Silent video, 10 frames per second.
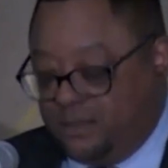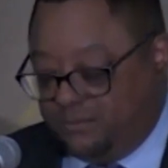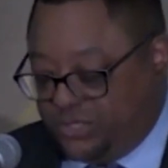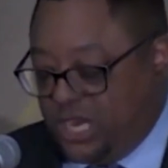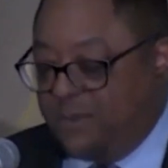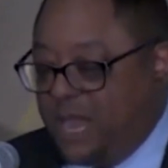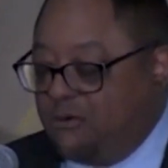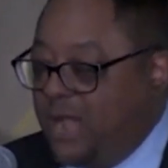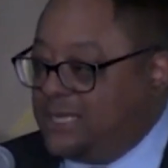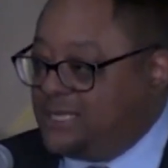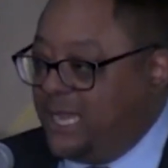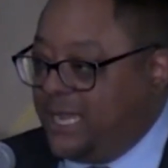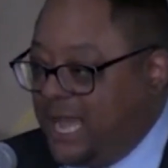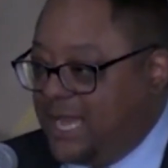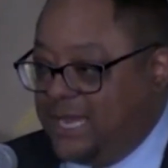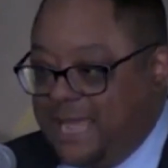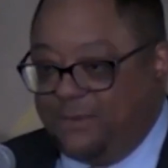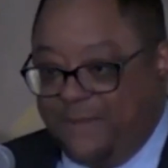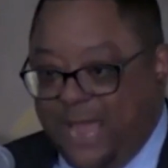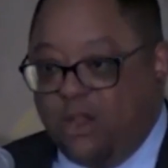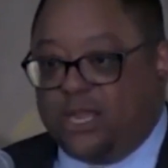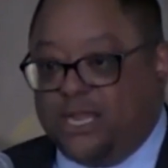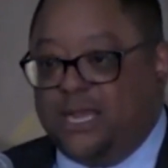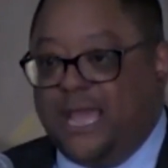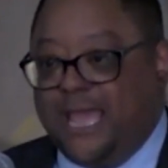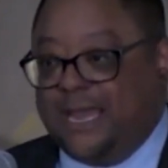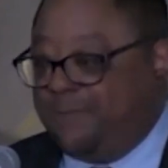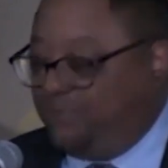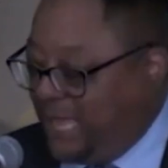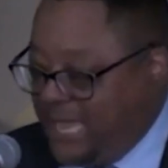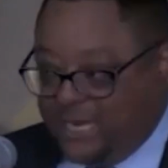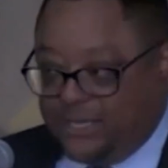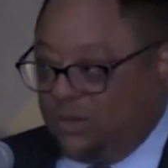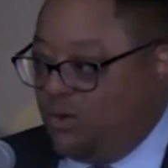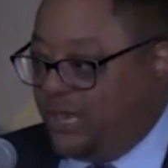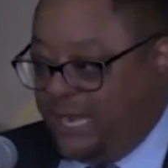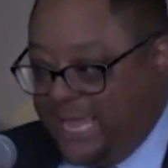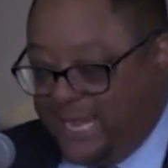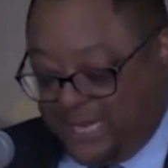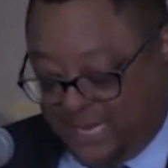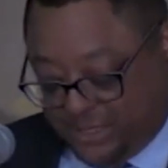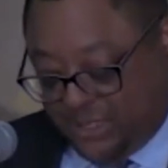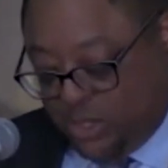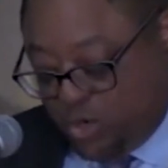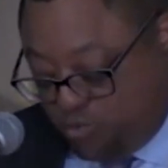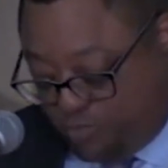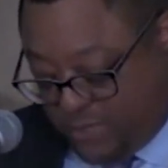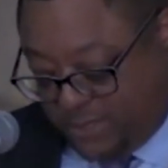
Jeremiah Wright saying, "Goddamn America," and they played it on an endless loop.